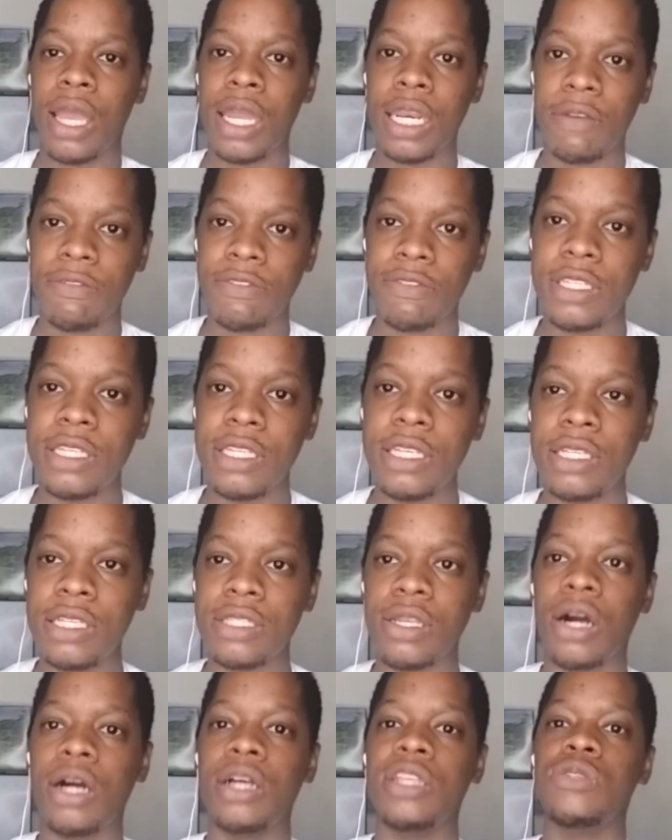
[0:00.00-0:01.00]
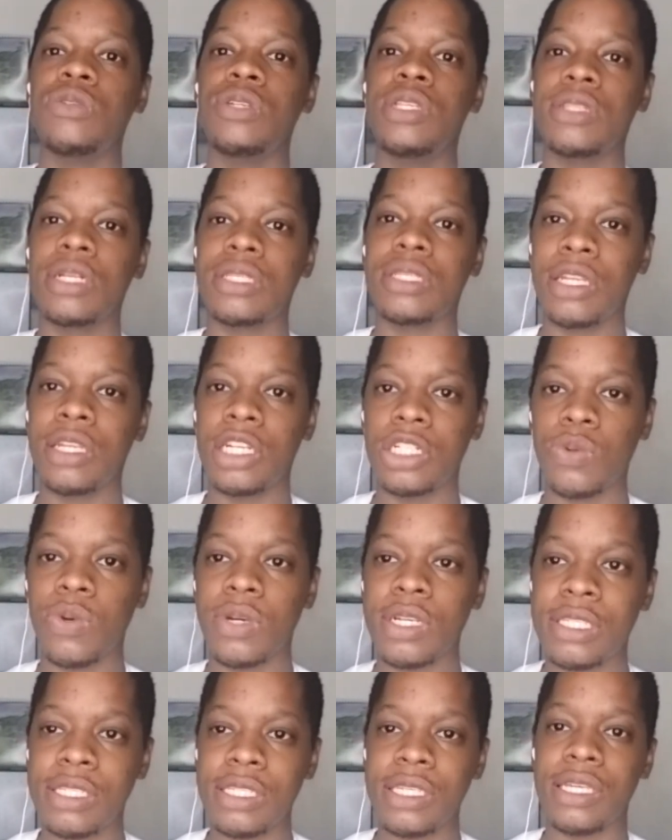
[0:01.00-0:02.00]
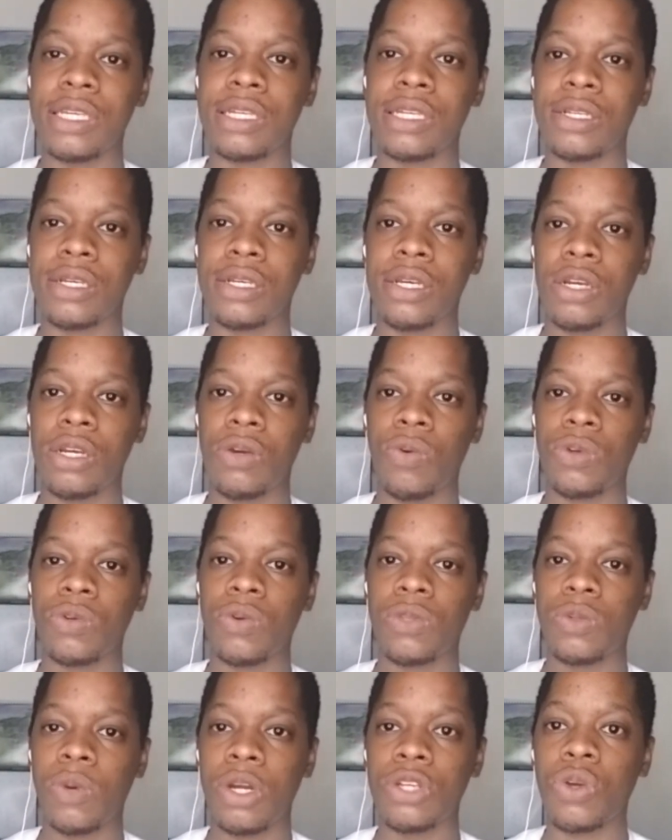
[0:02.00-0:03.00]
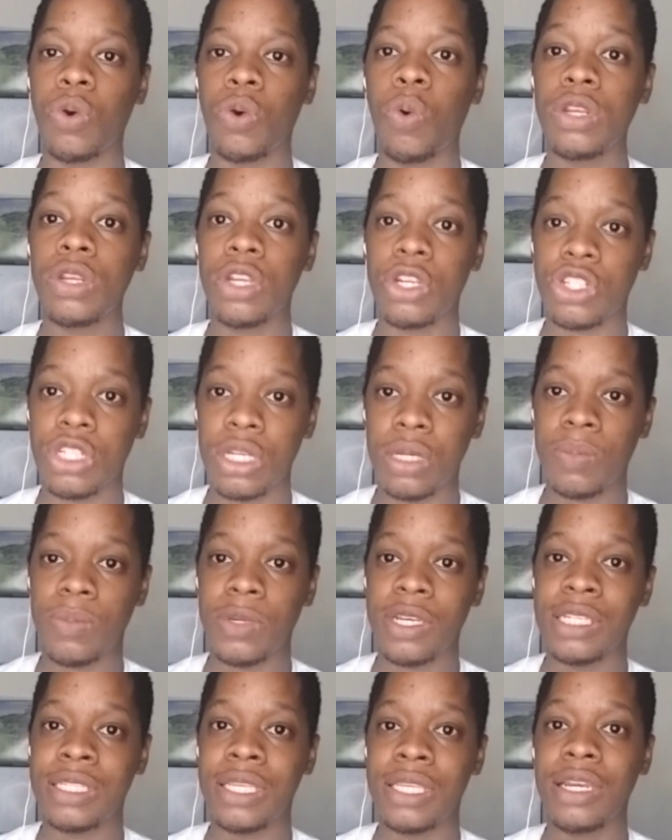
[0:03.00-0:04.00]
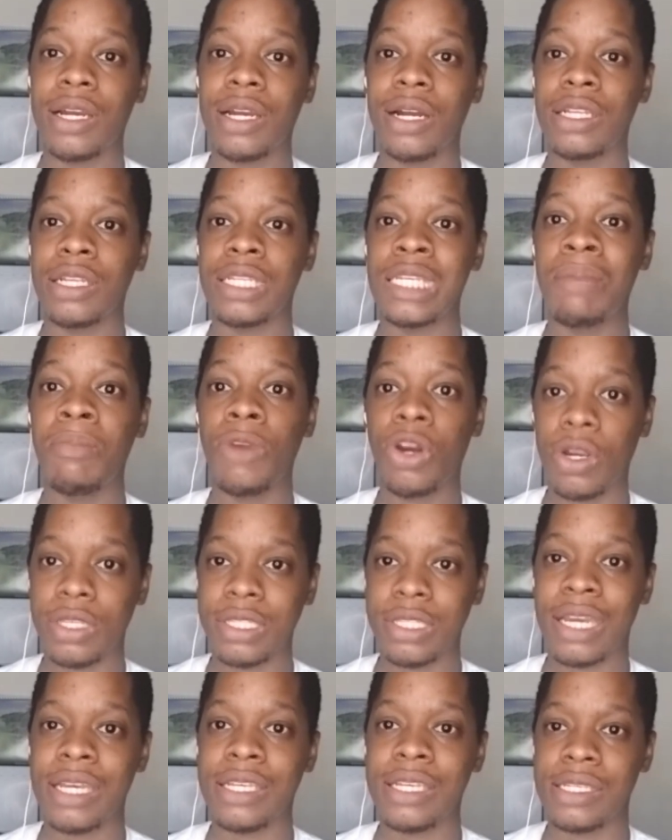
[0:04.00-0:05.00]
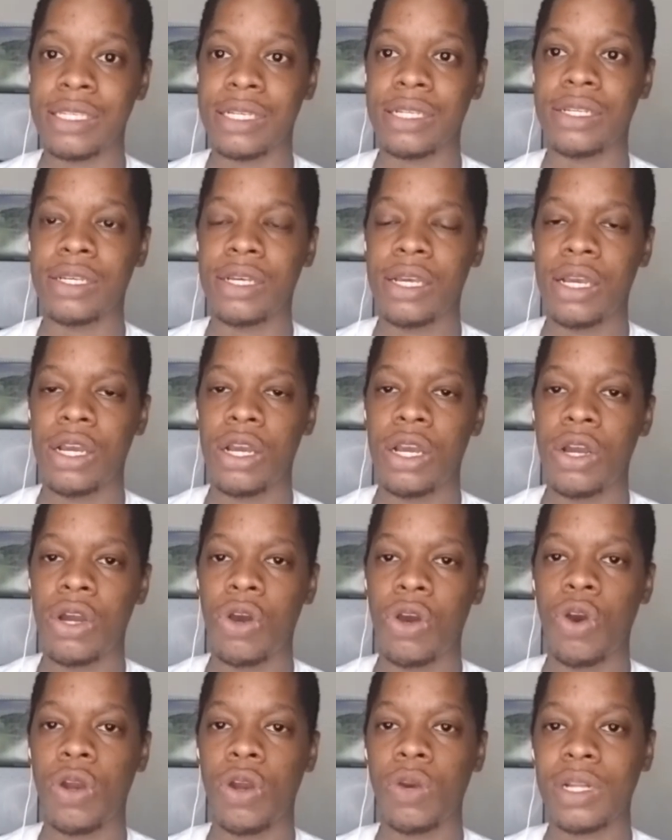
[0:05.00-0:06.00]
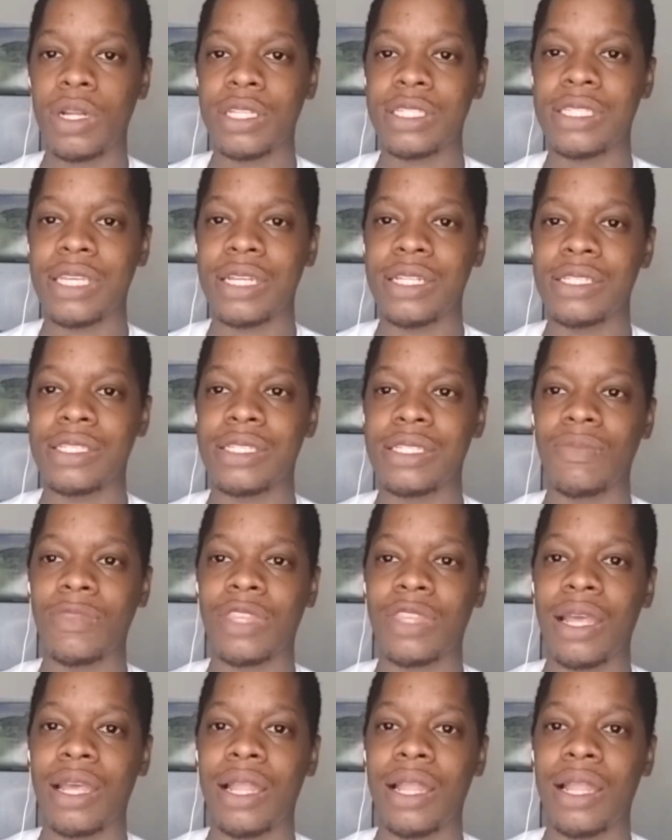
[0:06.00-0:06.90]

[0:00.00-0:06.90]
NFTs, all these new technologies we're seeing towards ownership is technically democratizing, or in one sense,